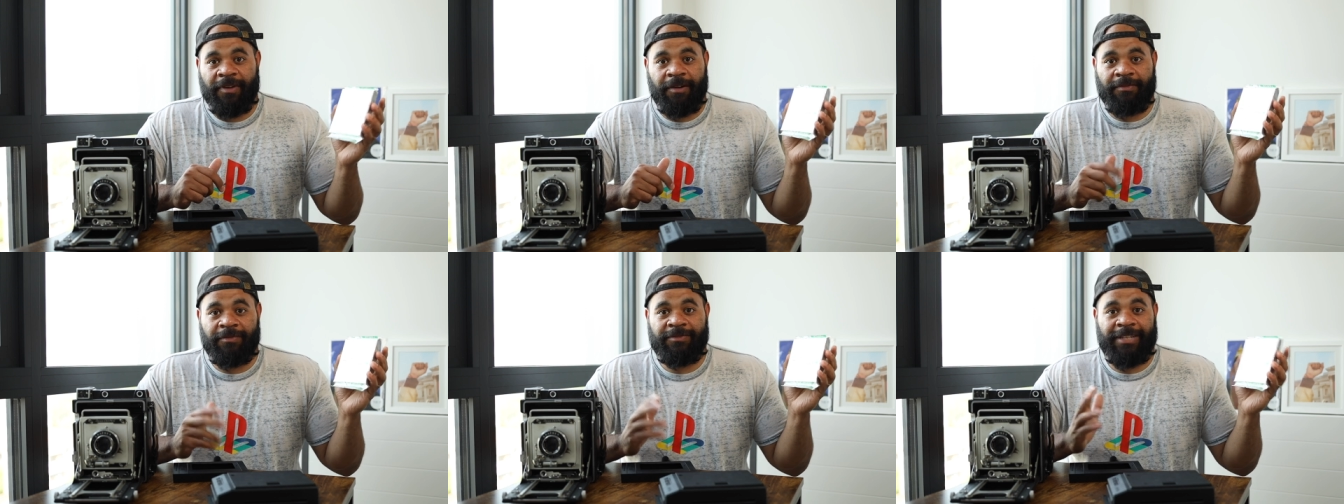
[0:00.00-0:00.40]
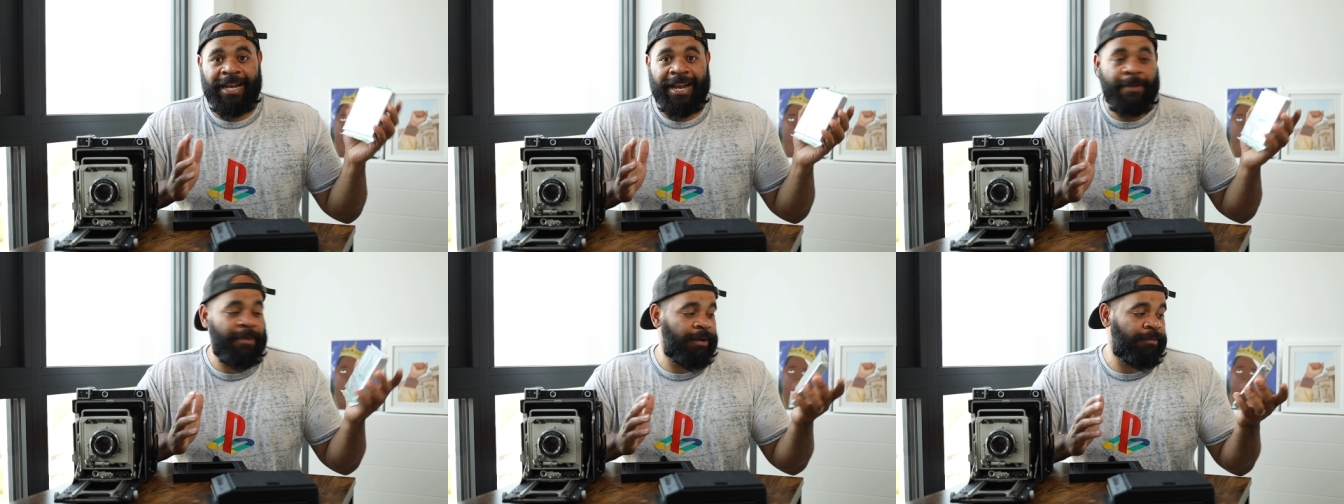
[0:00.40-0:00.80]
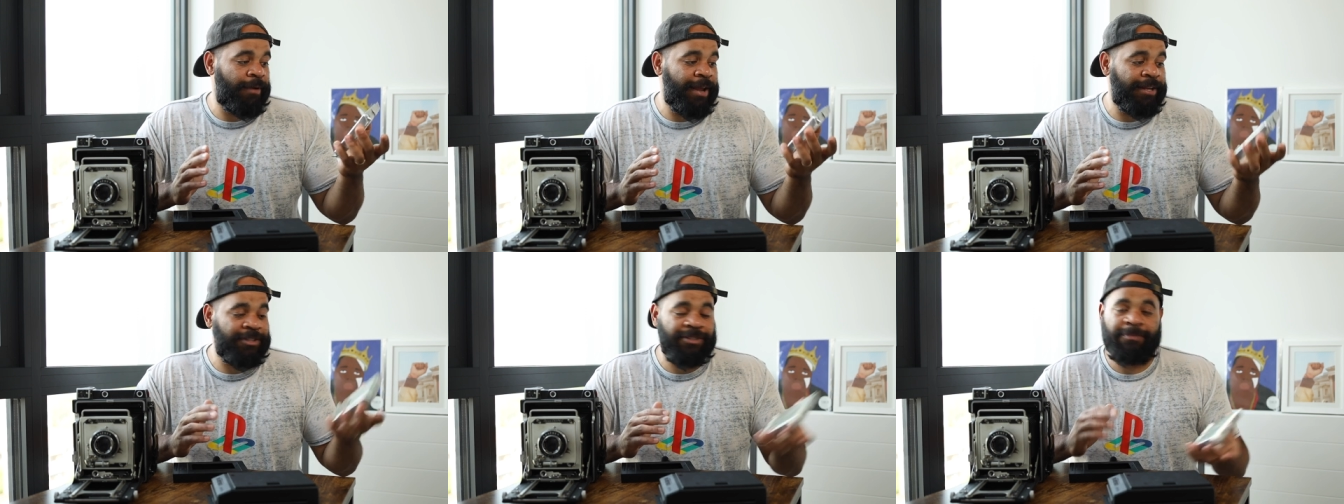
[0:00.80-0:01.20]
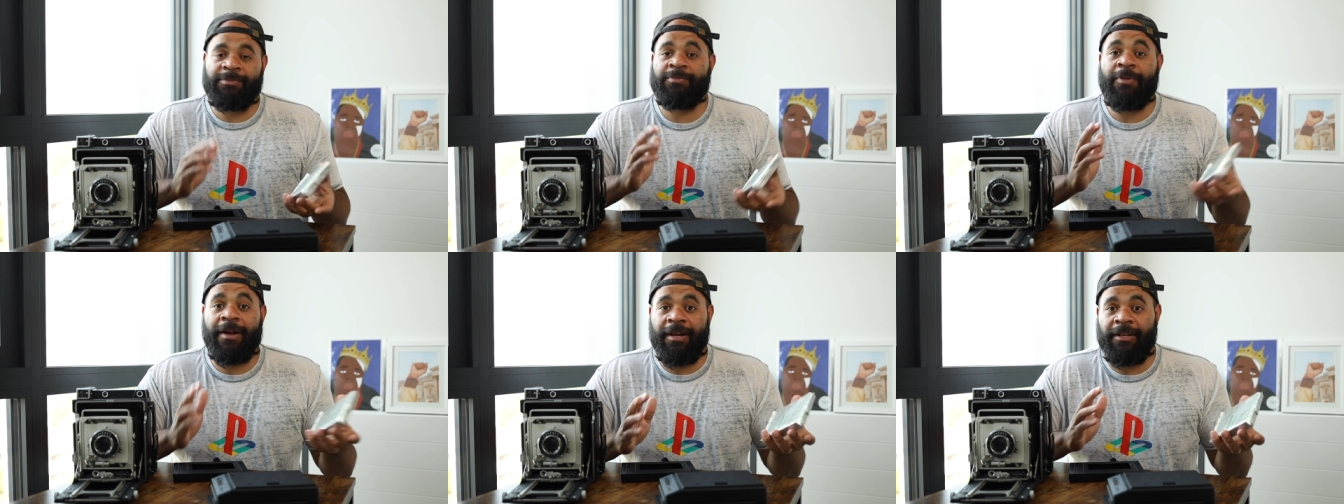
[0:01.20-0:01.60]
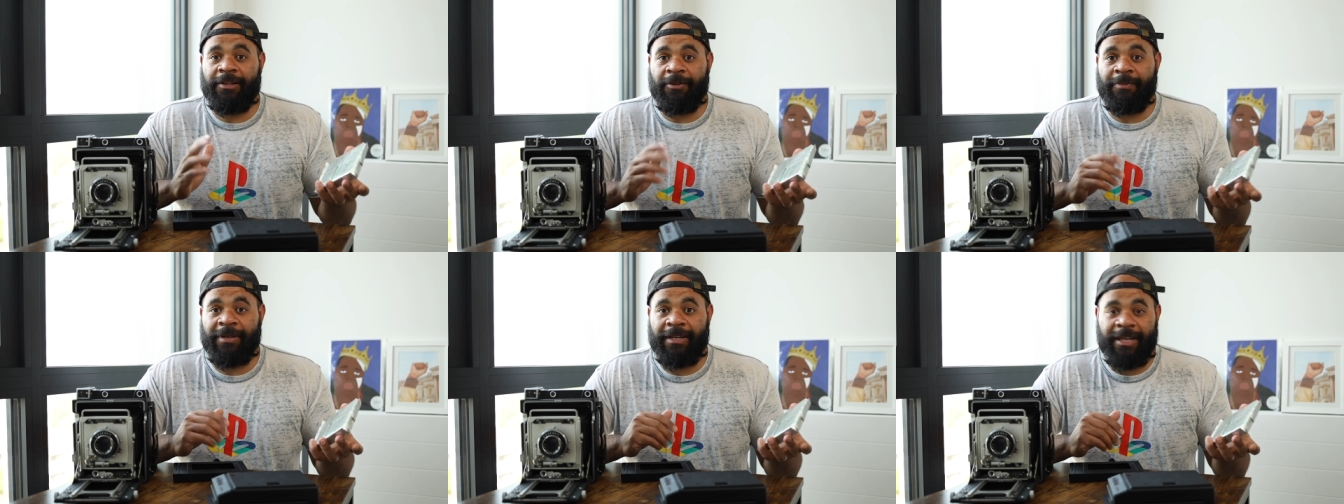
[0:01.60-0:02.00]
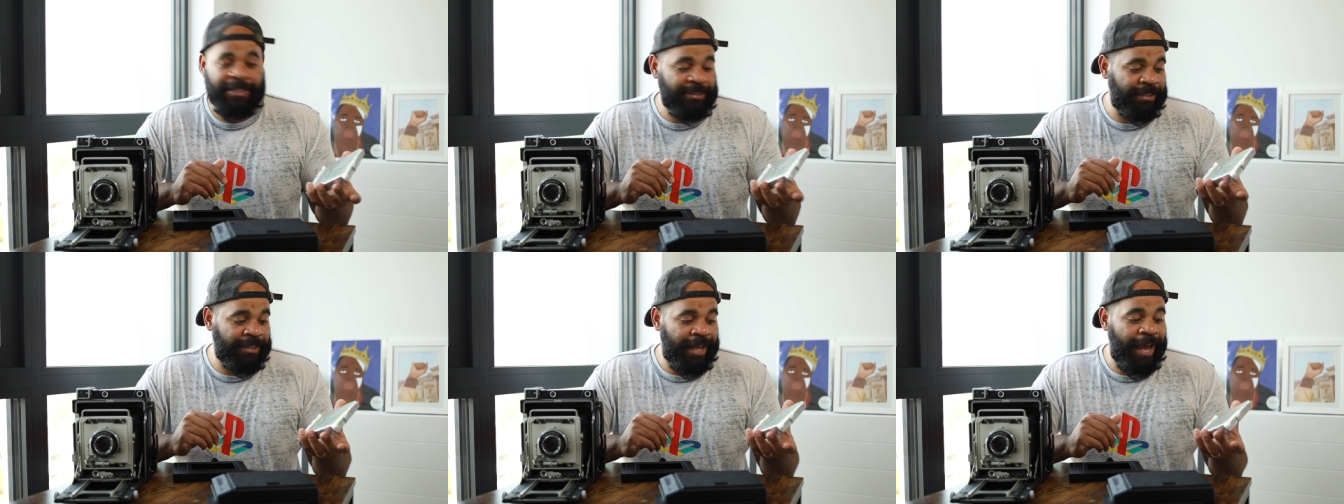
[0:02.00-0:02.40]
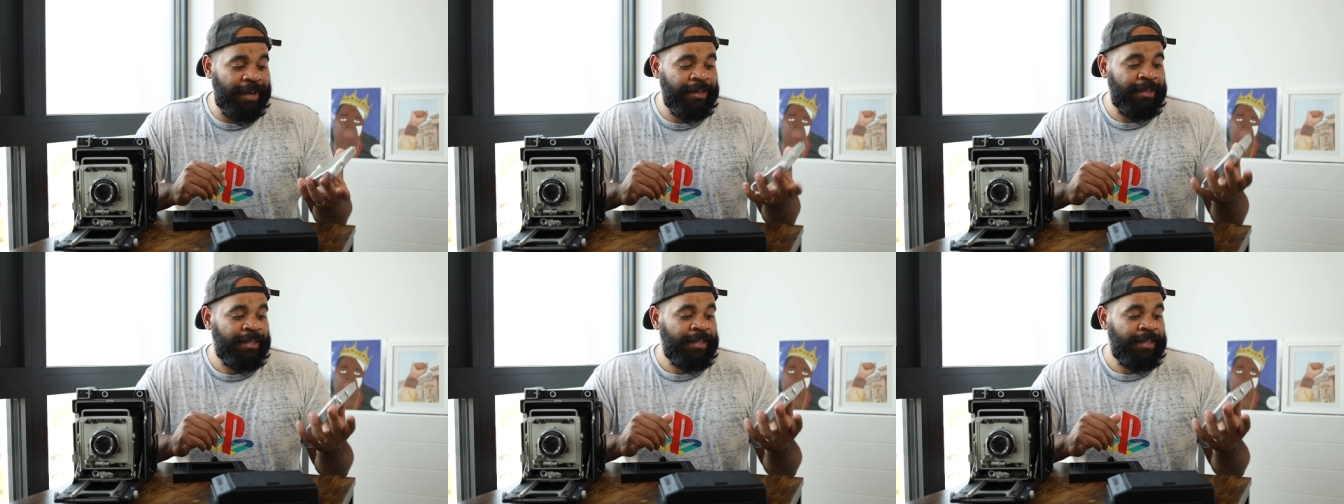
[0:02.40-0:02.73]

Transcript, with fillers: of dynamic range. It's probably a little bit less than that.